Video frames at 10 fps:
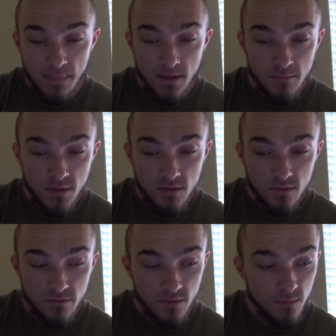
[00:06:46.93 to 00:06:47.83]
I've been
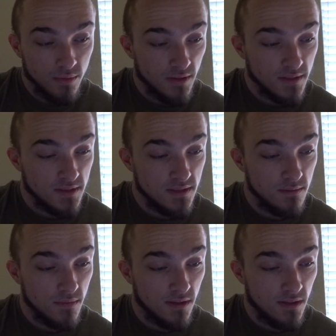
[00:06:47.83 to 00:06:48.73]
to a few places
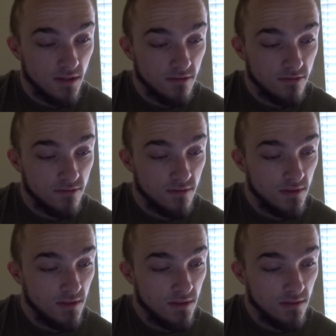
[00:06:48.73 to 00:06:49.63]
in my life
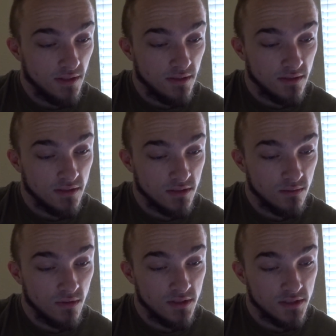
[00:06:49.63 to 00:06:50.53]
like this
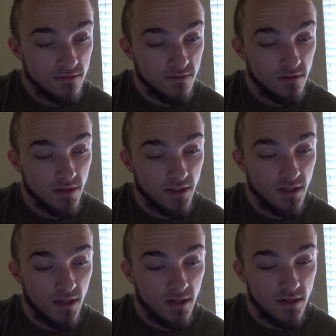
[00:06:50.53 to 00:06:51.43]
where I just felt like I
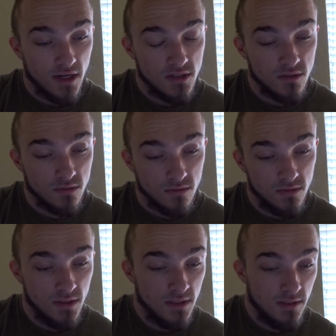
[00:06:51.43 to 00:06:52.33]
got a
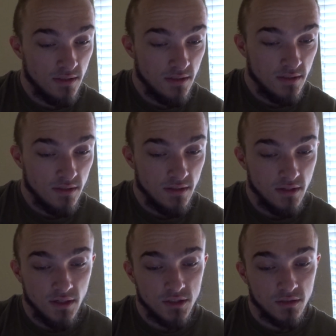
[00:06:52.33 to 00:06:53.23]
natural
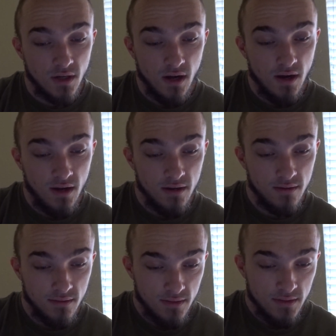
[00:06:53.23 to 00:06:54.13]
nature
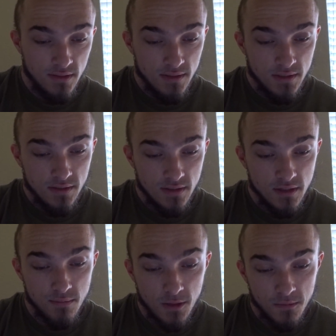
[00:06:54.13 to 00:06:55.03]
high,
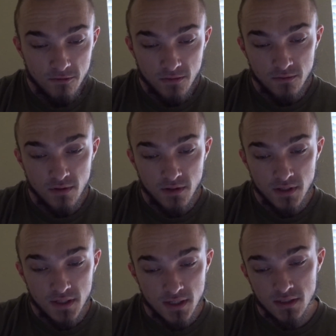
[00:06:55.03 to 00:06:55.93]
and it made me feel very
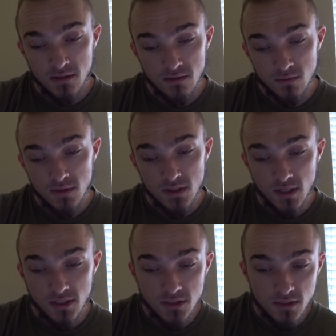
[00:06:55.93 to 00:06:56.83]
connected with the
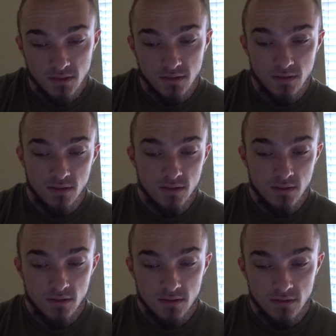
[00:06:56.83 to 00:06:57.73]
nature
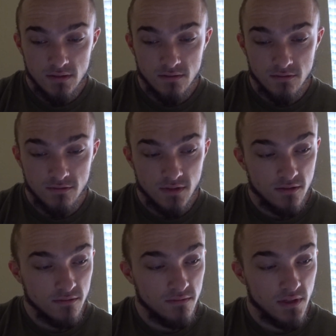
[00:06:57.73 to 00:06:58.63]
and
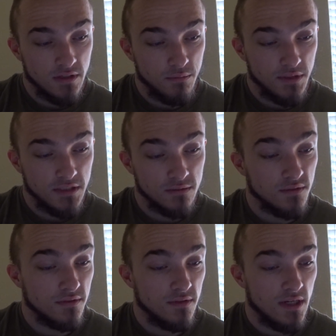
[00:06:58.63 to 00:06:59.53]
felt very peaceful
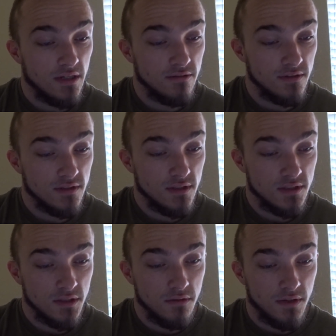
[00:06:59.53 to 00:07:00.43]
with life. It's
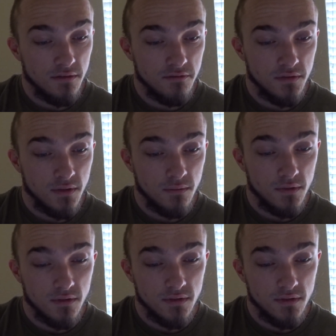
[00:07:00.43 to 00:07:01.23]
such a great feeling when you're